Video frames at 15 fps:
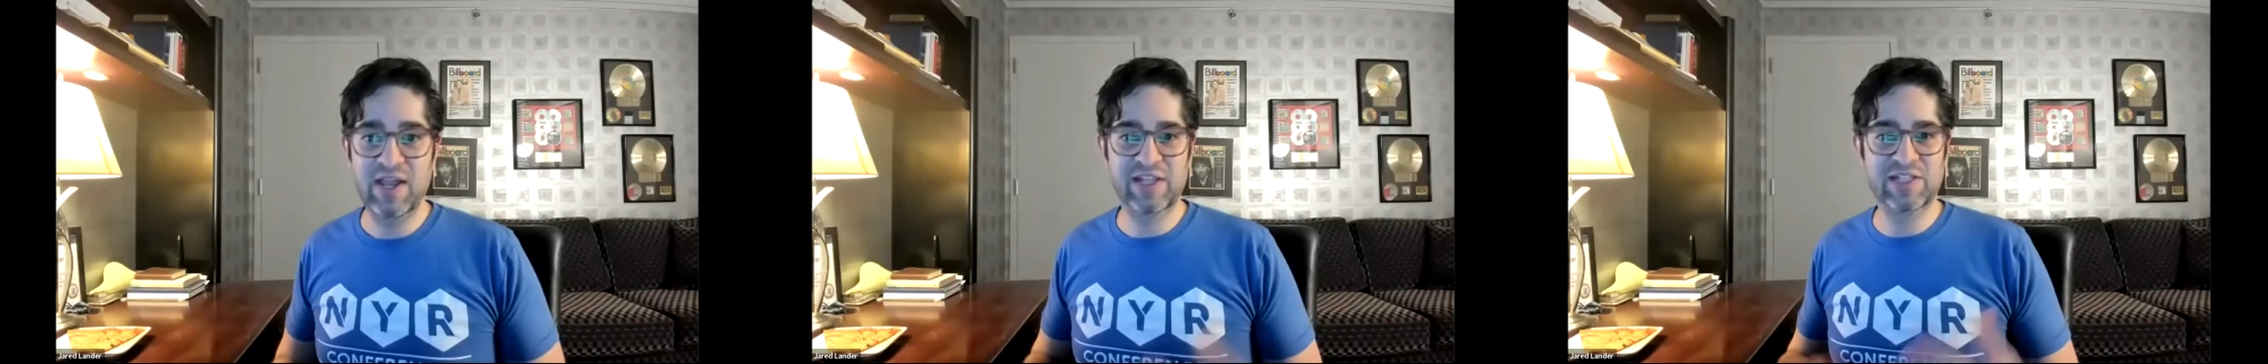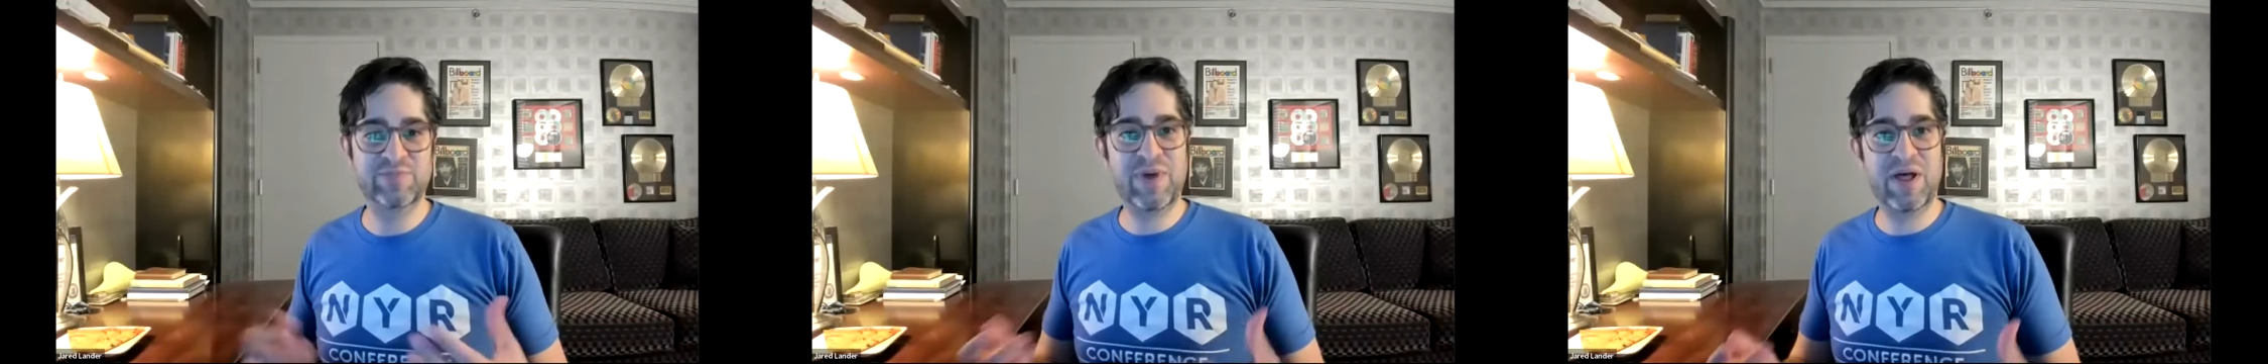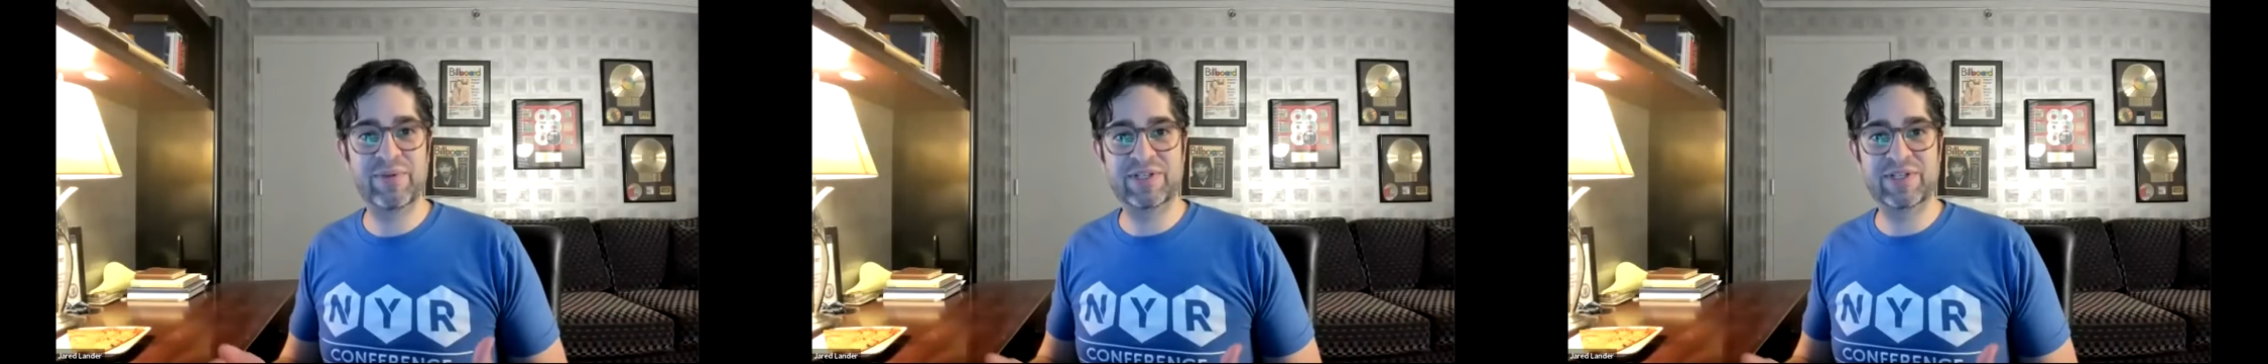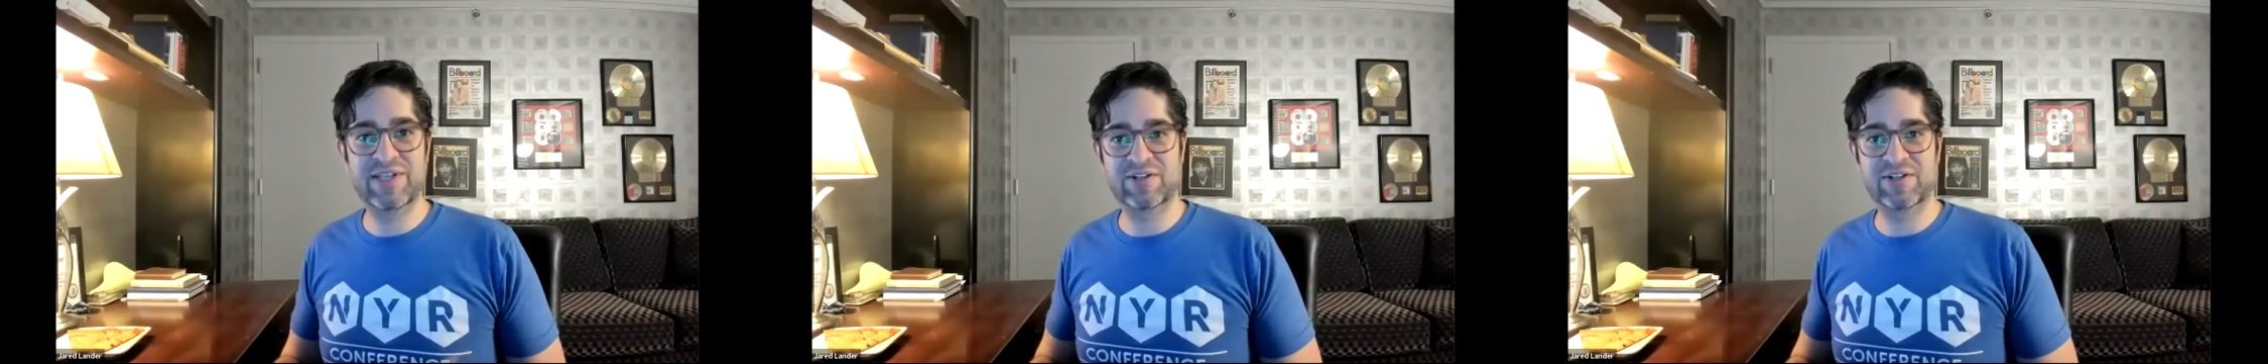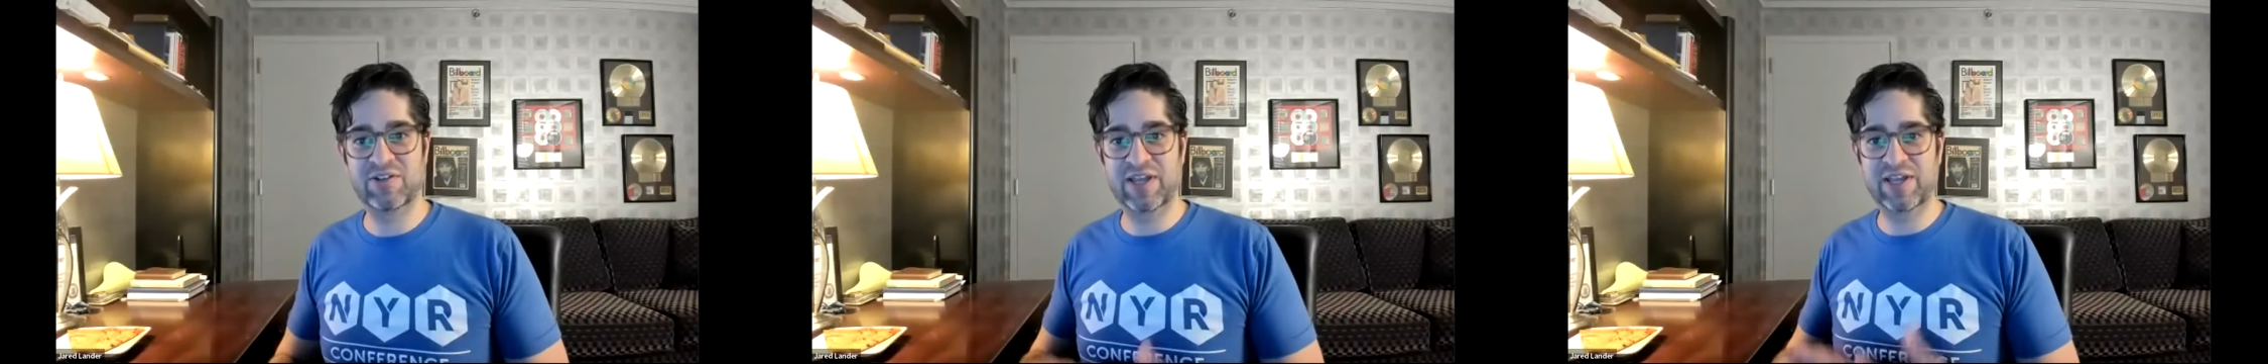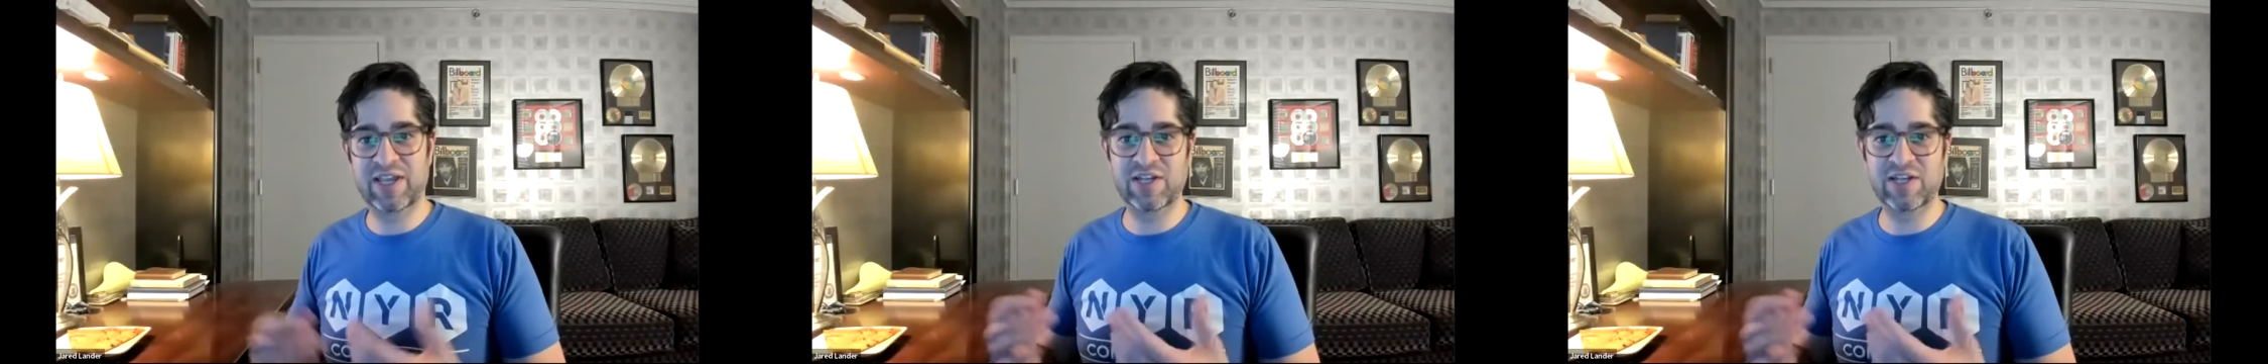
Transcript: It's public sector like